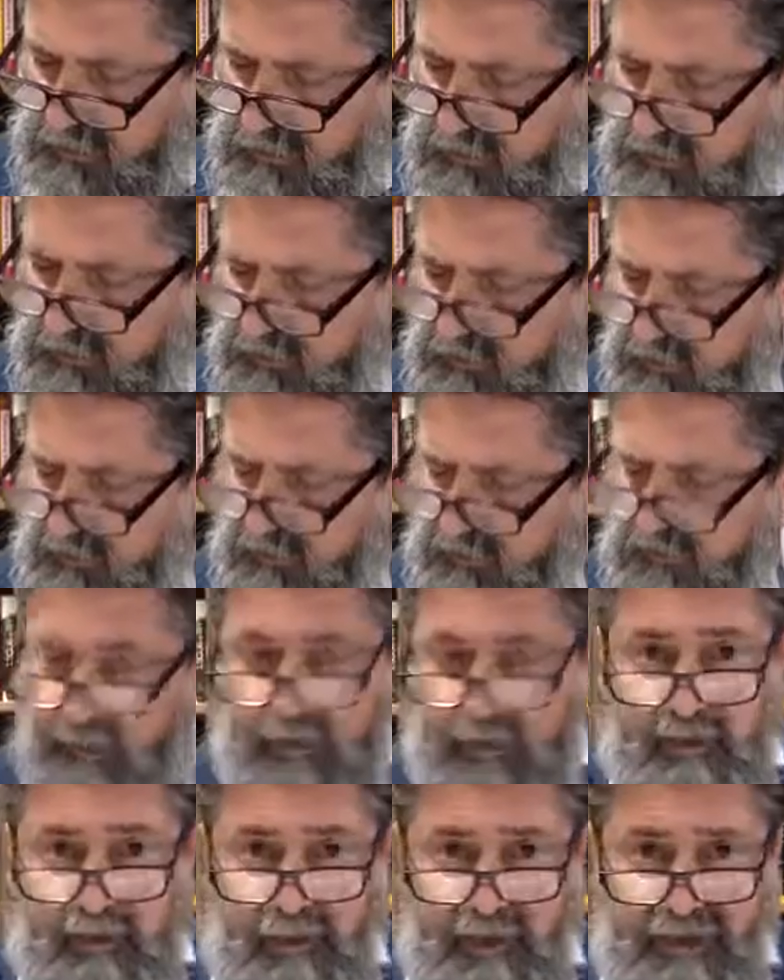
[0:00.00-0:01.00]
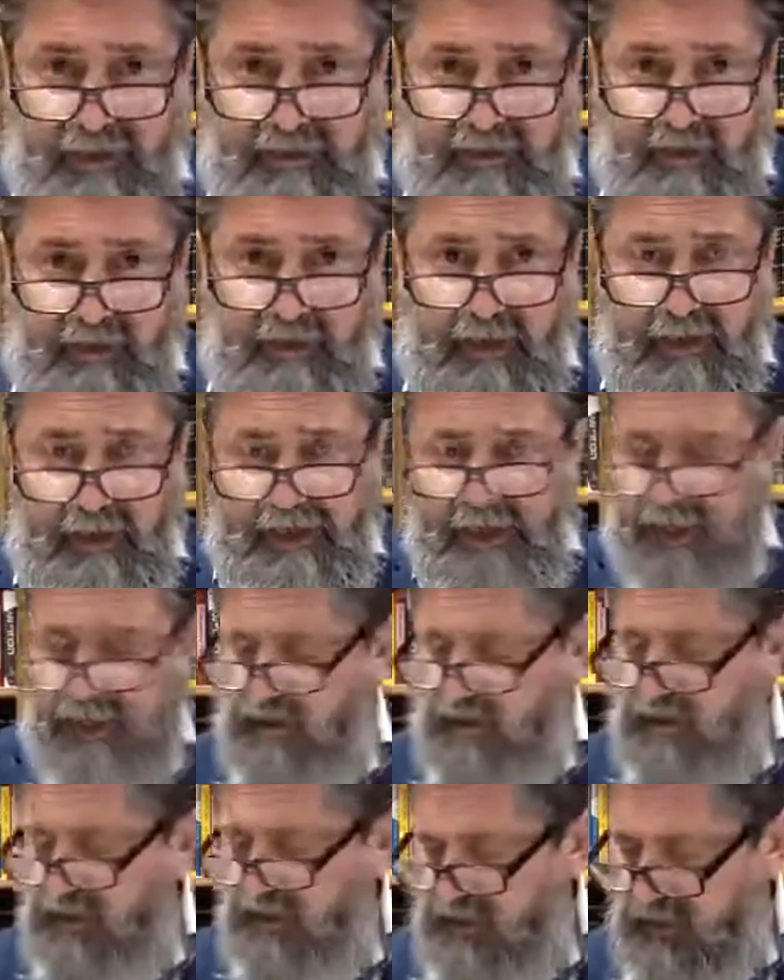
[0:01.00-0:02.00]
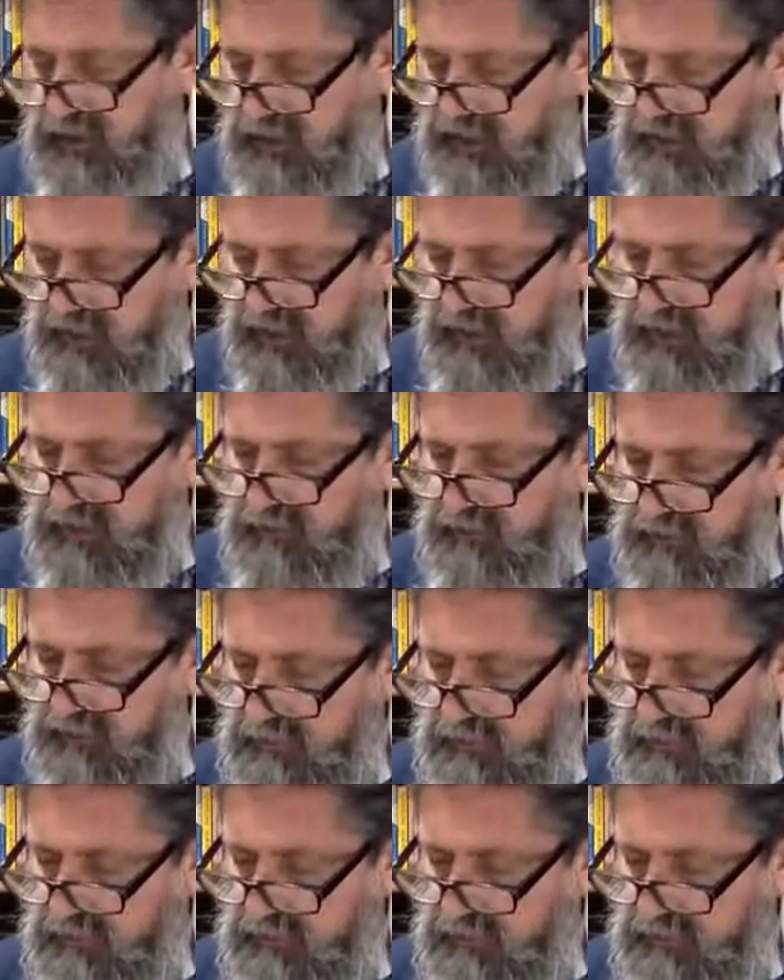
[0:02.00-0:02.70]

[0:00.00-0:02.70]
everybody for being with us online and sharing the class. We